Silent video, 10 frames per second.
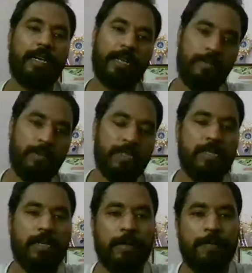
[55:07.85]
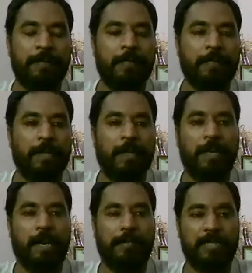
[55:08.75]
Anyways,
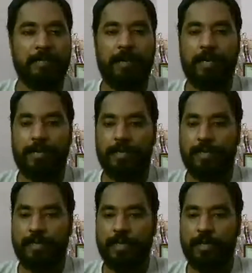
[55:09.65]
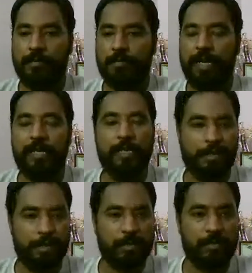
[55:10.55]
I've explained this in many
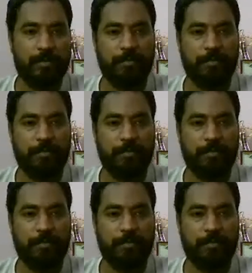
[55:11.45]
sessions,